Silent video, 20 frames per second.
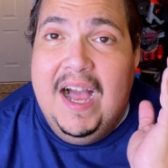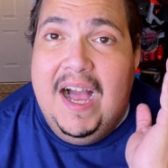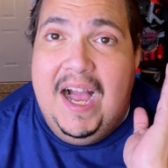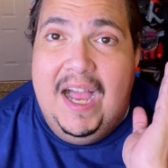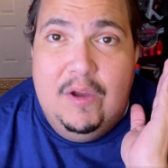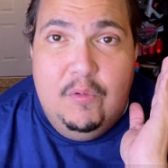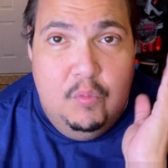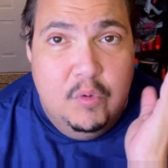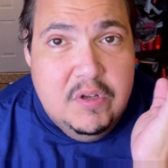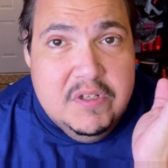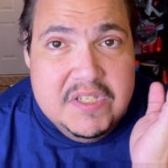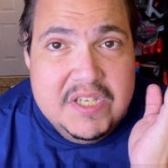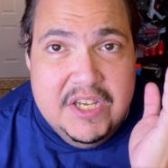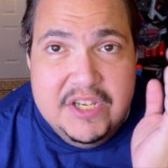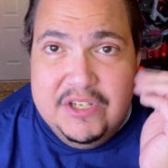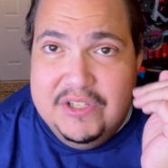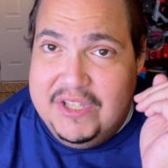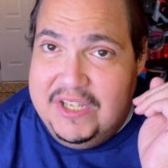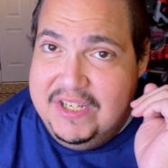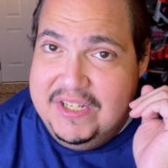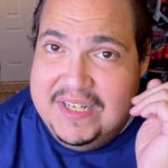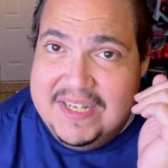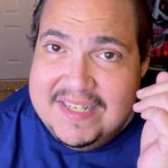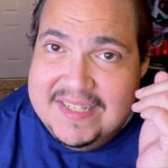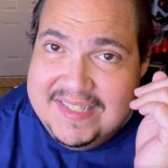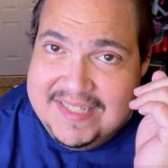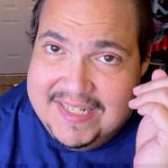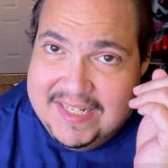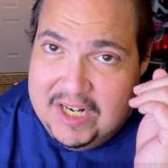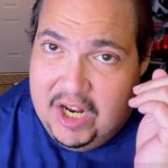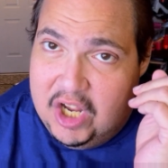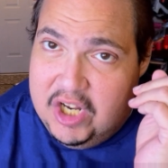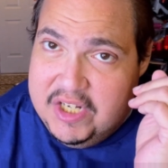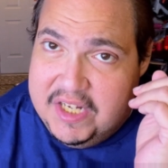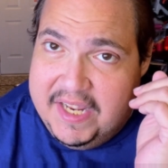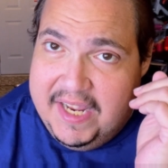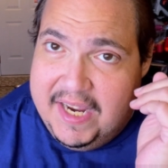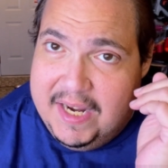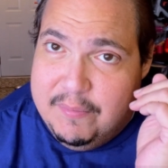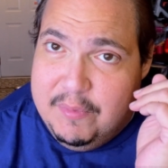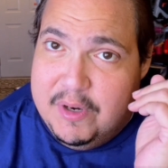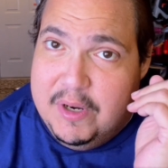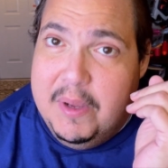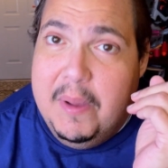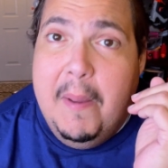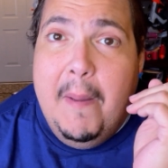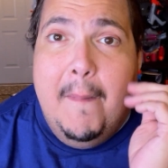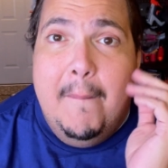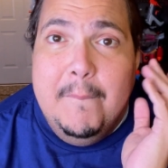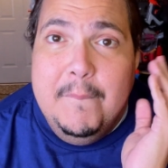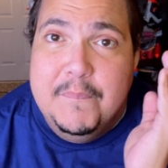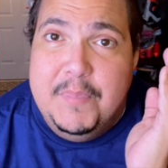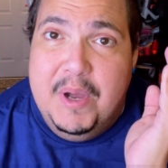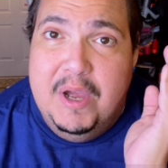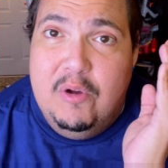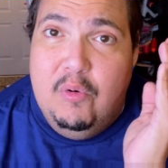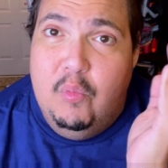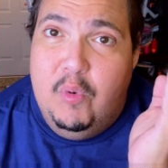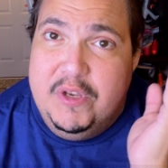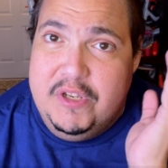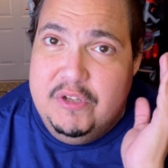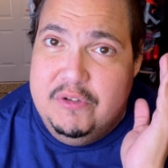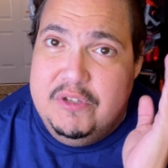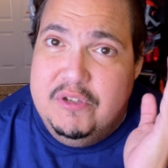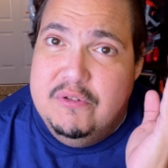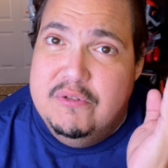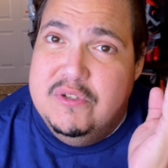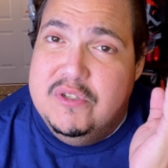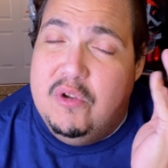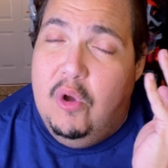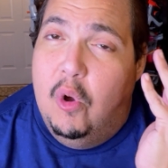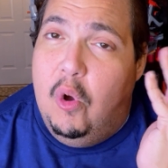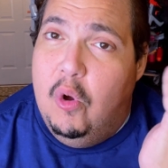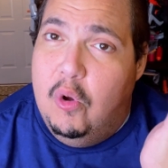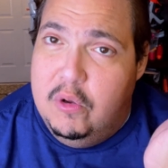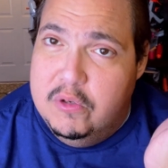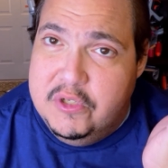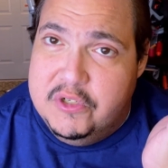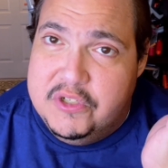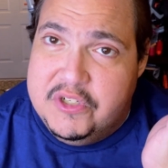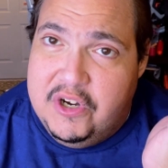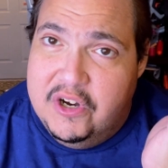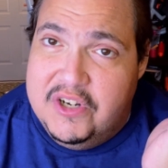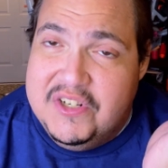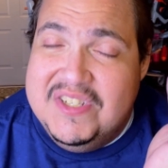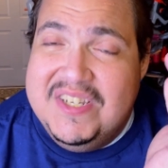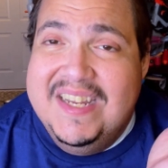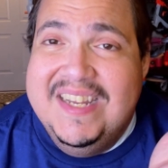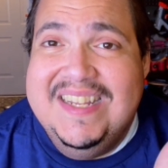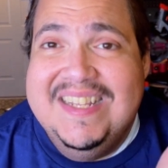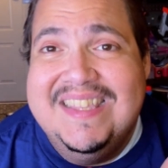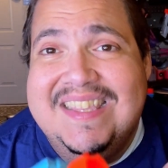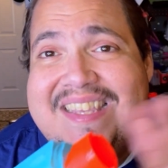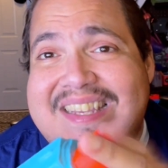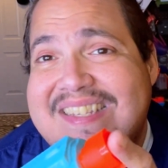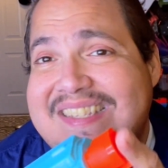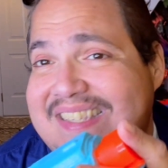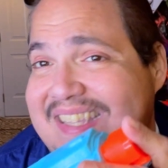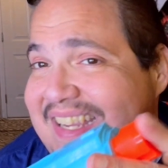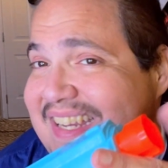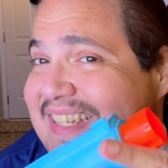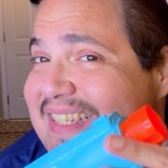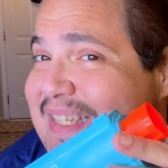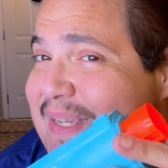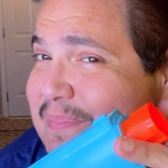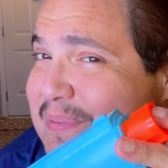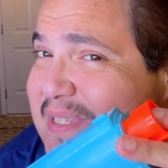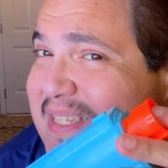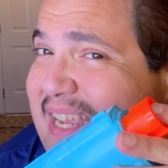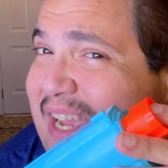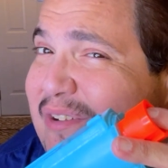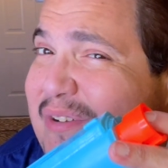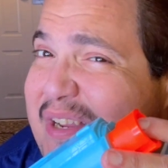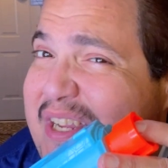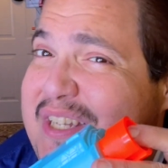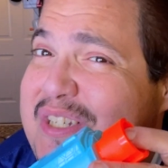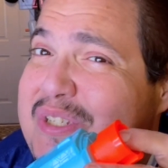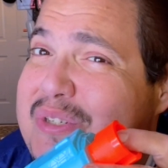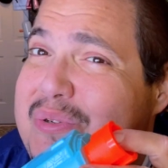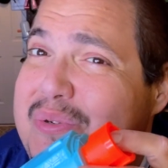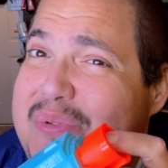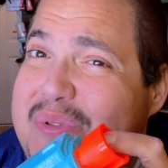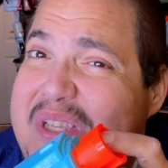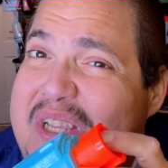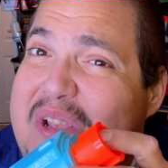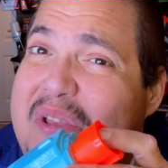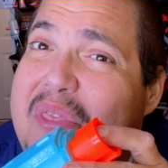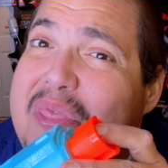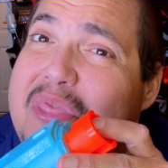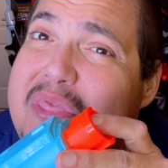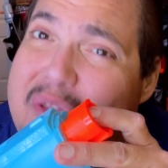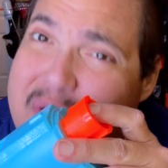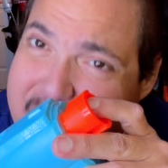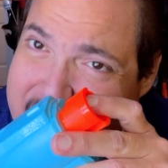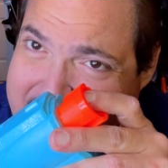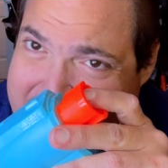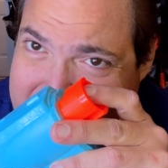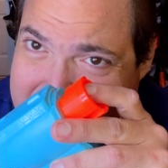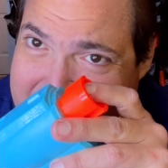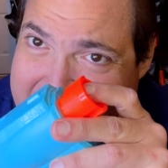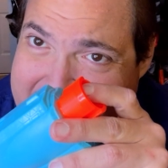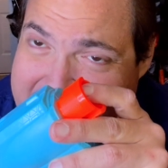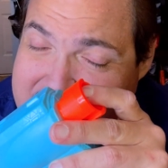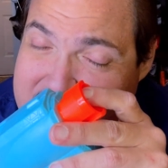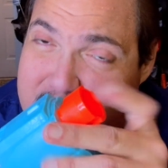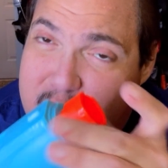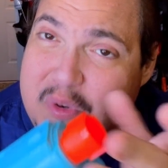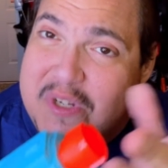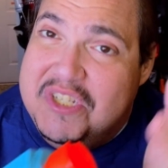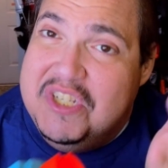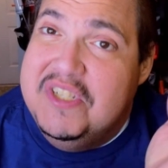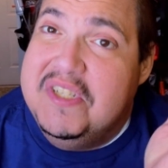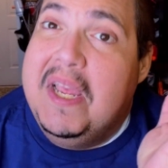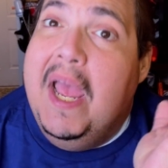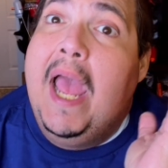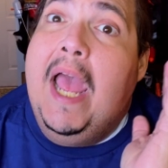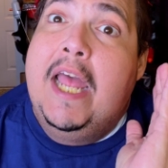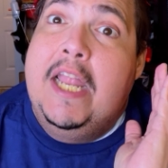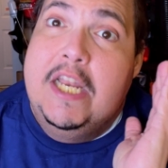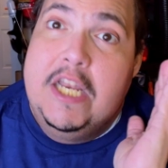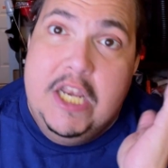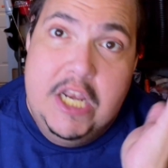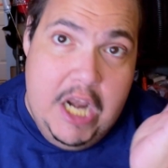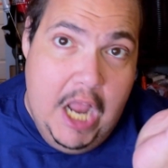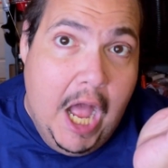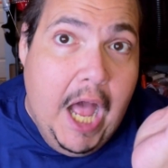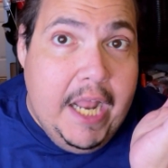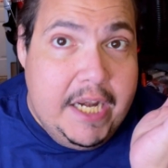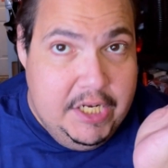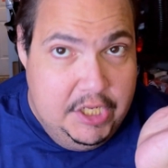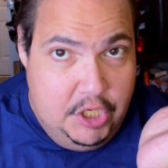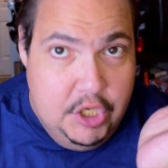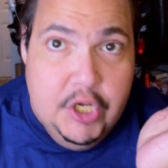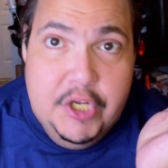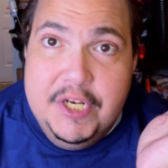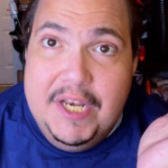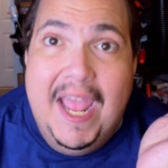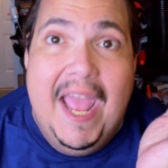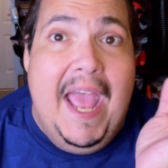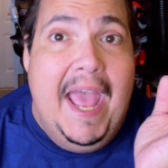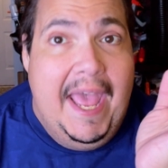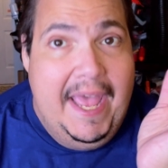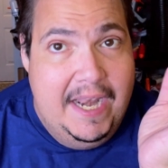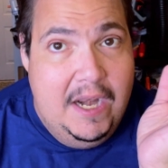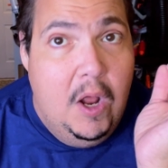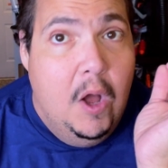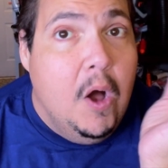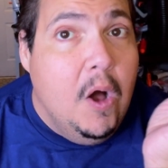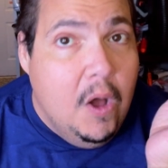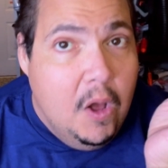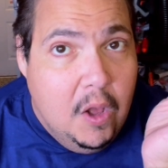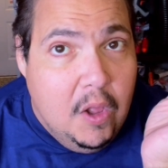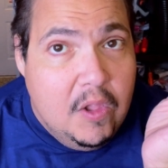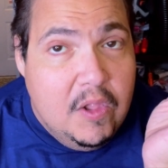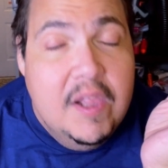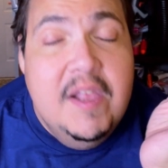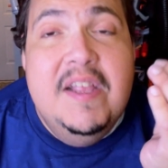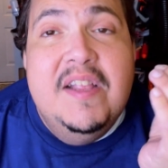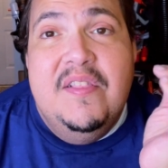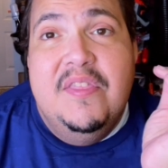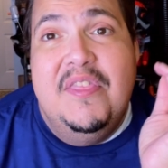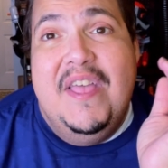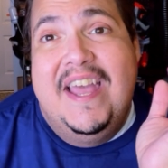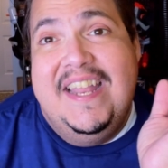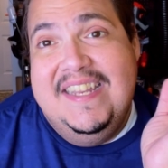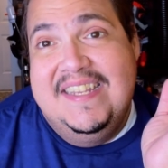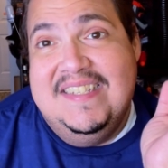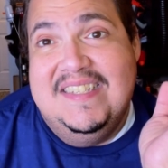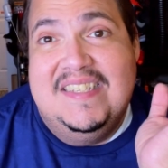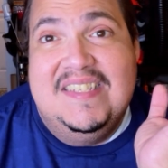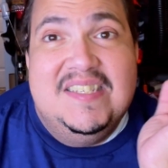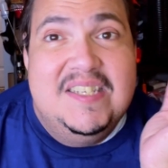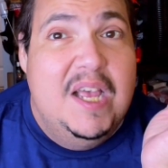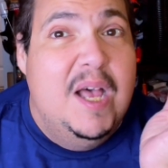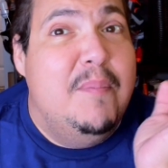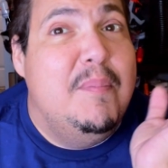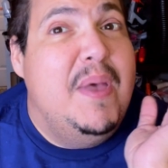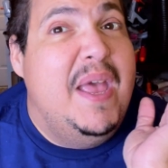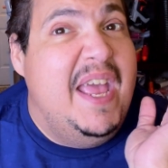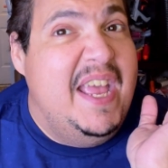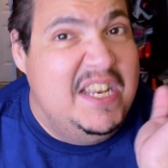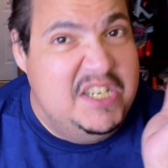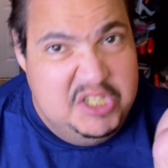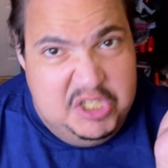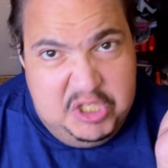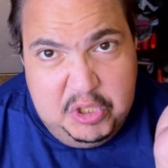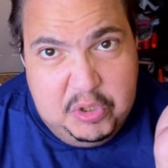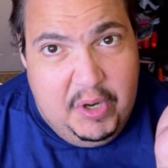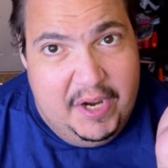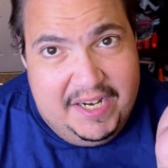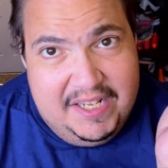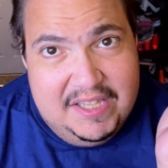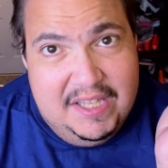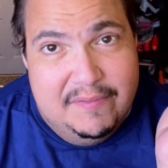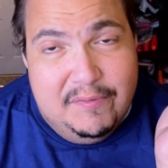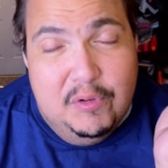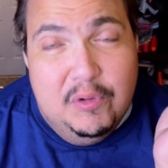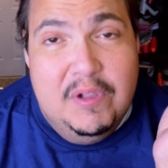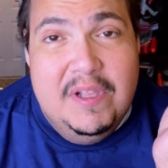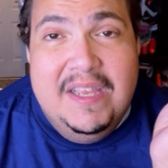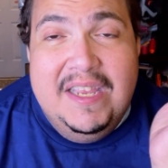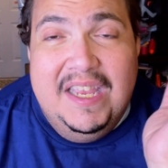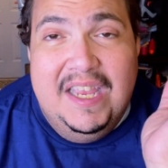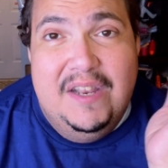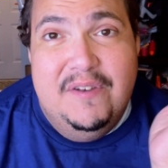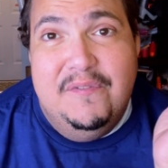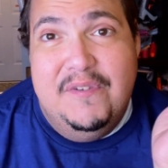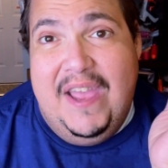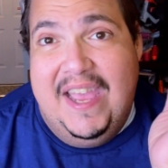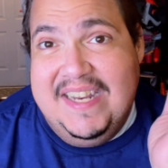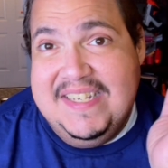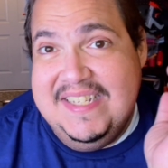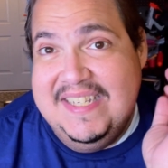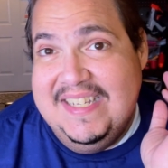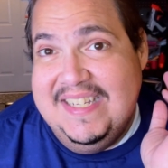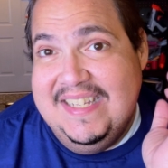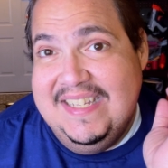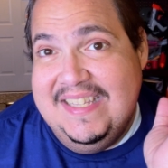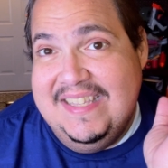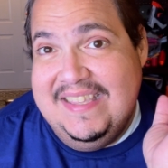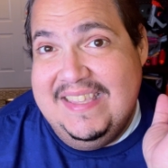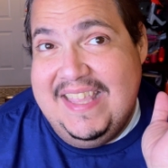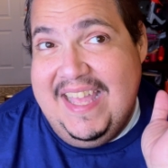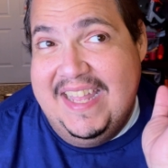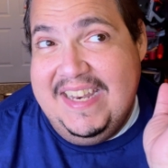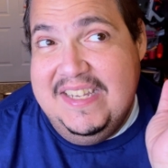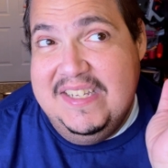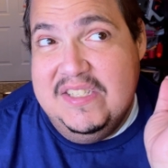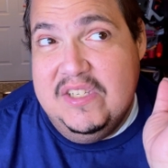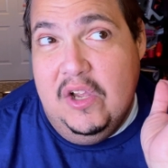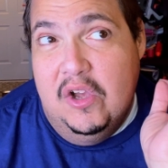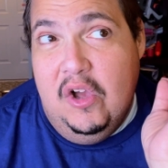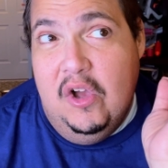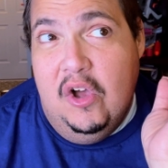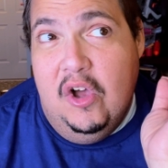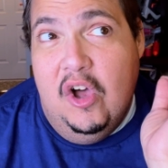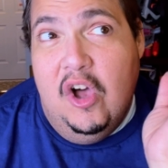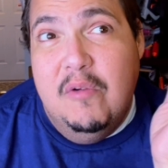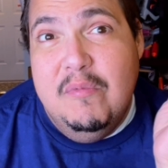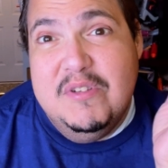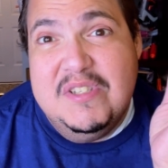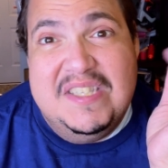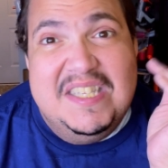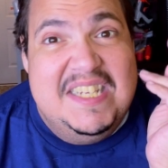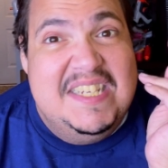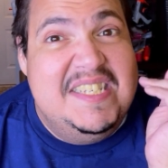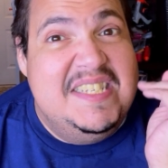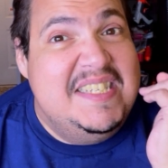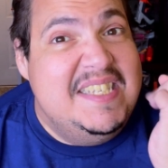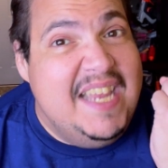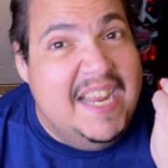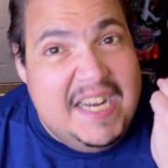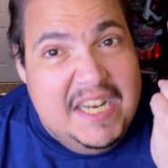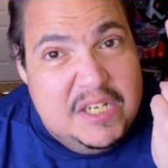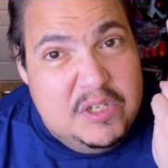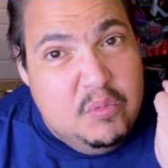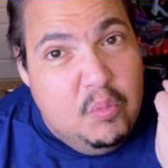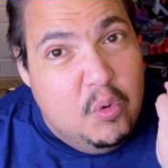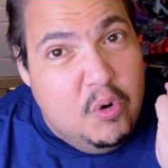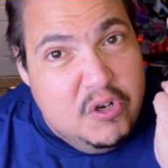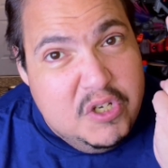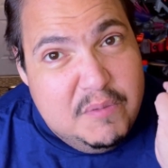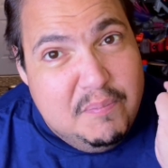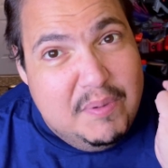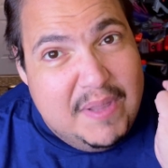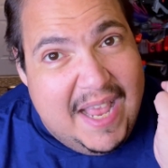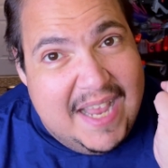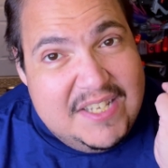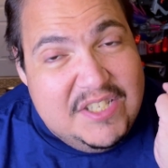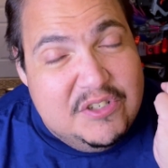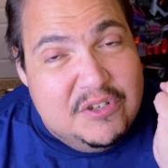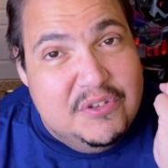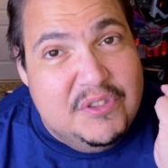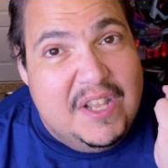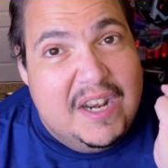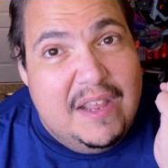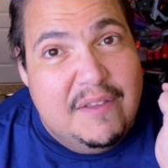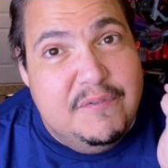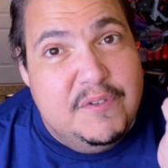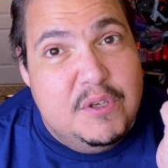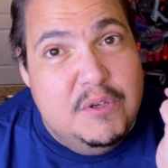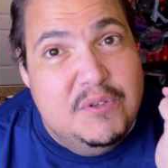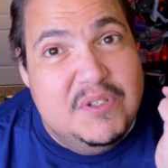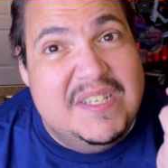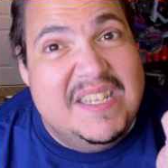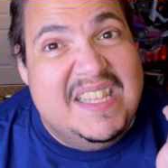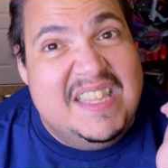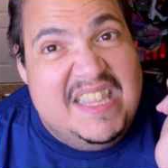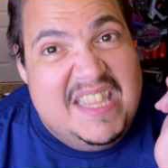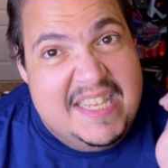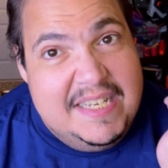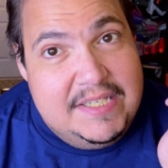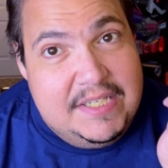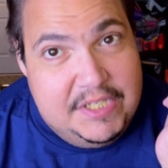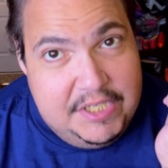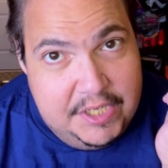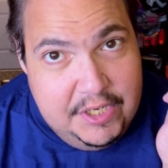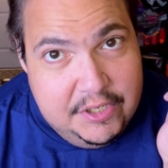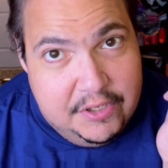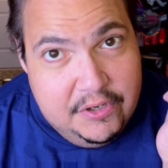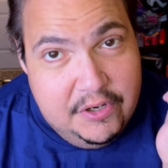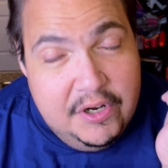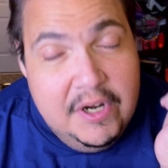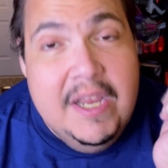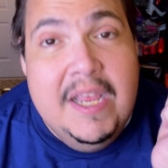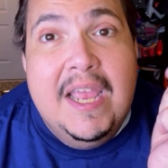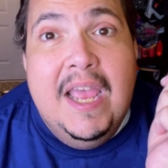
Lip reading: I will tell you that you didn't see it on camera, but when you use older darts, this thing dips down into the 30 range, which is not good at all. That is sub end strike level. In fact, that is almost the second worst blaster that I've used this year.